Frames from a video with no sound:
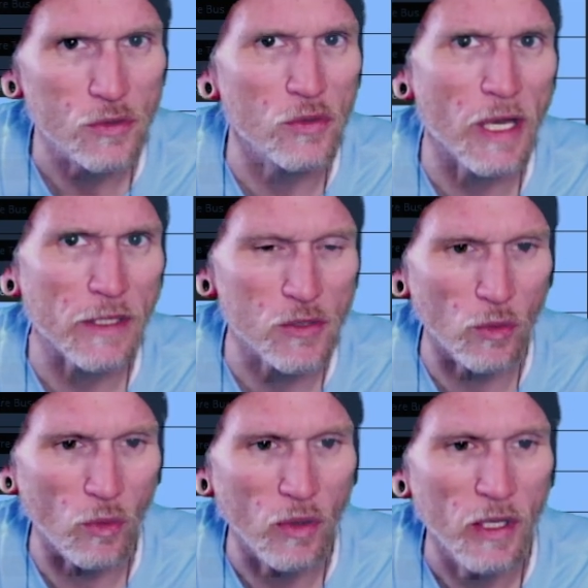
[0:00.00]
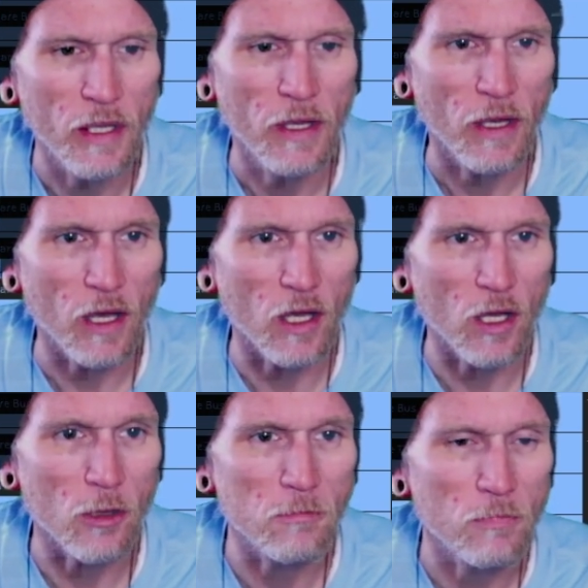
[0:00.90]
So that's cool.
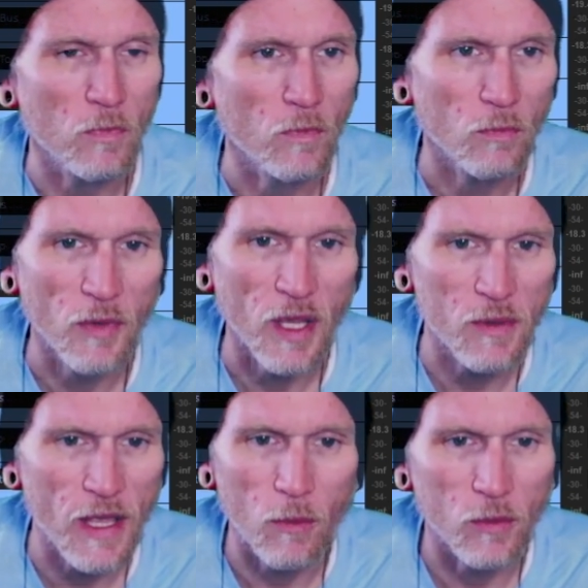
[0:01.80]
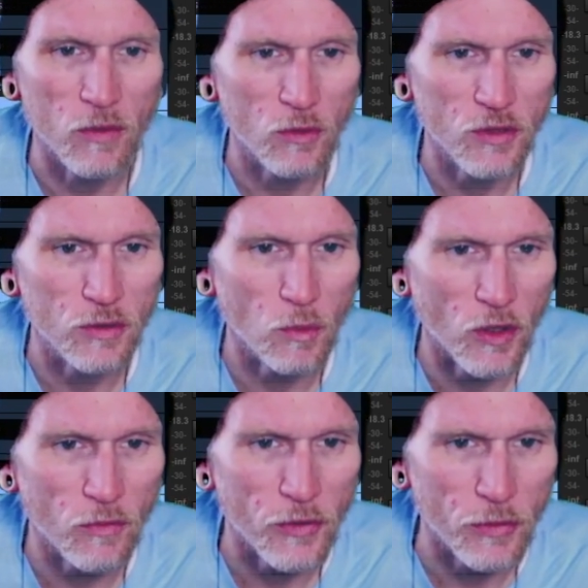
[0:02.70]
Maybe that one will just
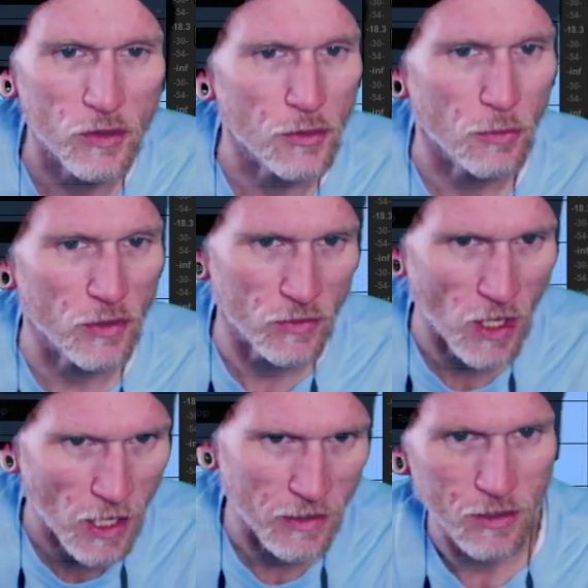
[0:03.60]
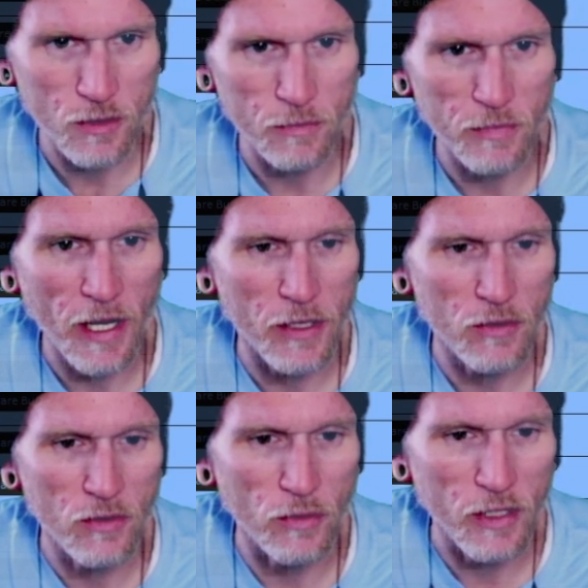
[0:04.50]
work for you too. But if not, that should be how you
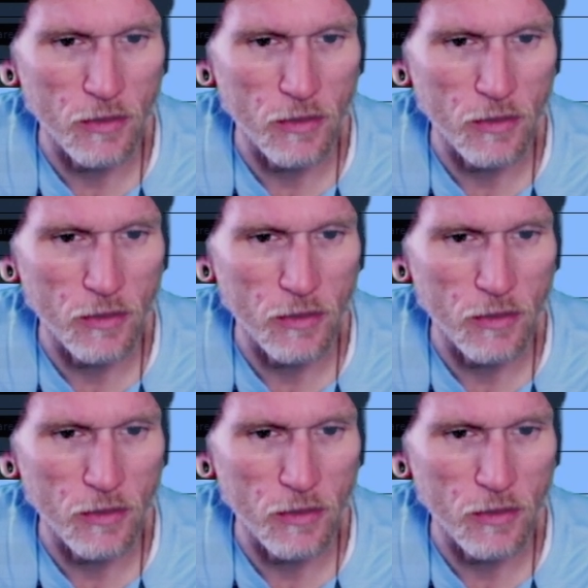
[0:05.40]
do it.